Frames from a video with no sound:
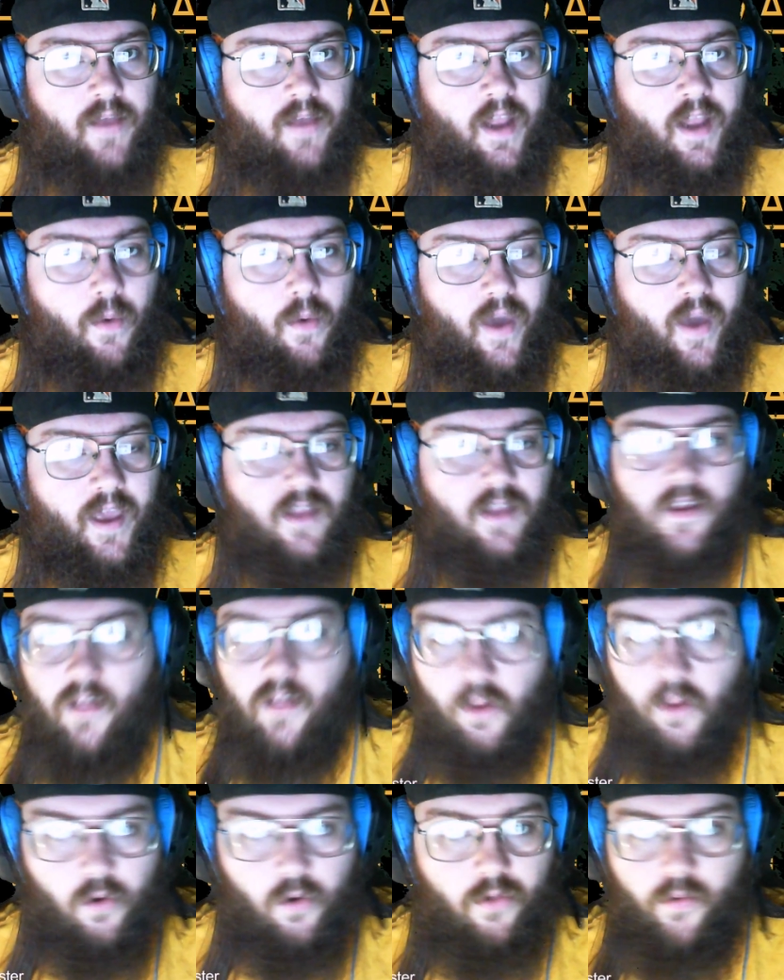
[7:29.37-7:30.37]
Anyway, he did the
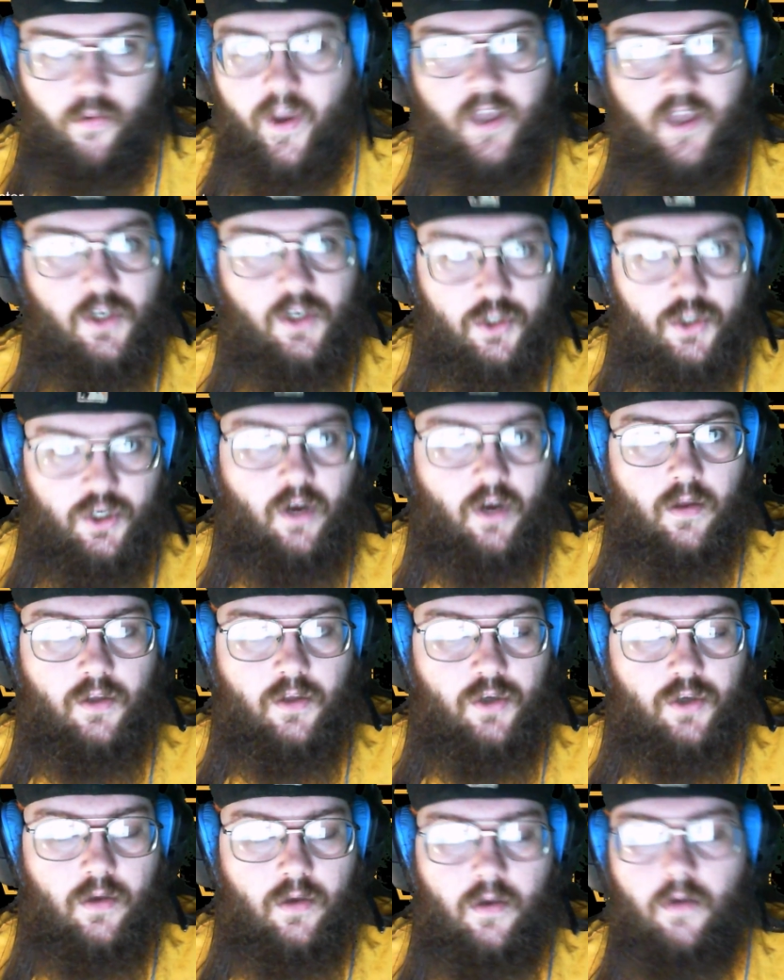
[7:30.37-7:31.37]
Lord of the Rings.
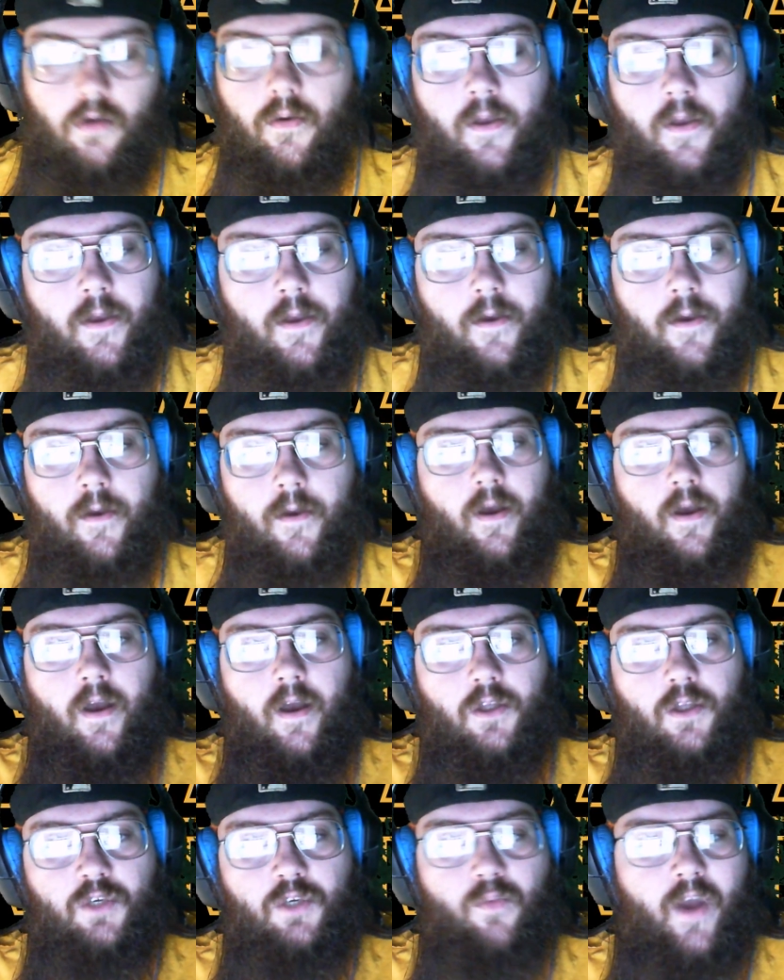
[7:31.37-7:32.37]

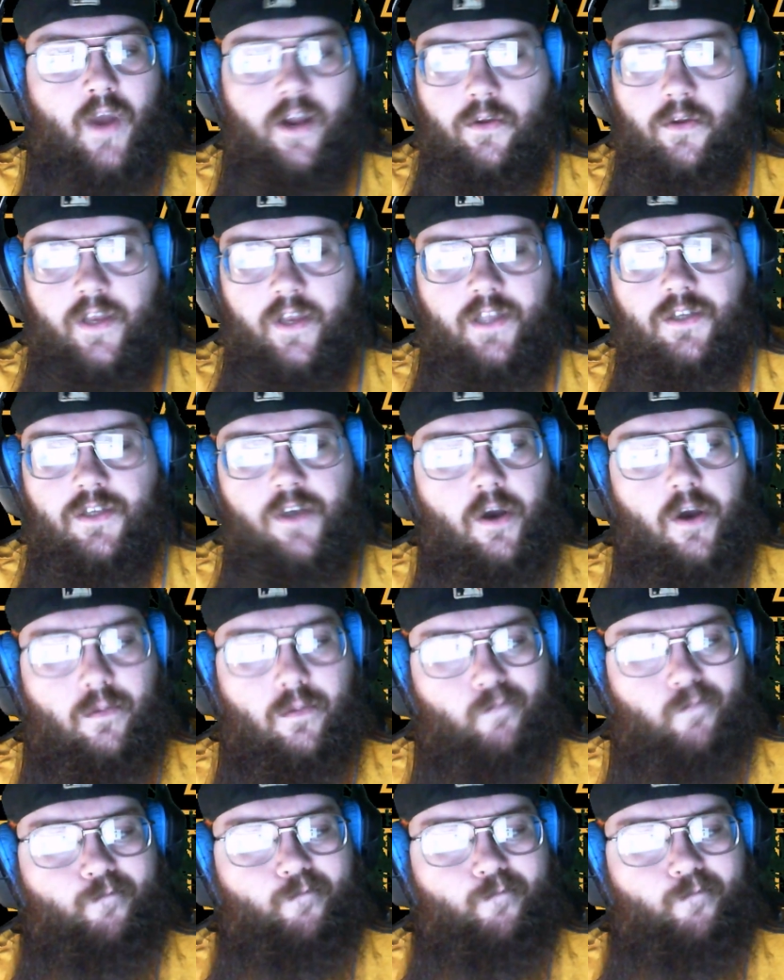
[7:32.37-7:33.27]
Jim Rigel did. So,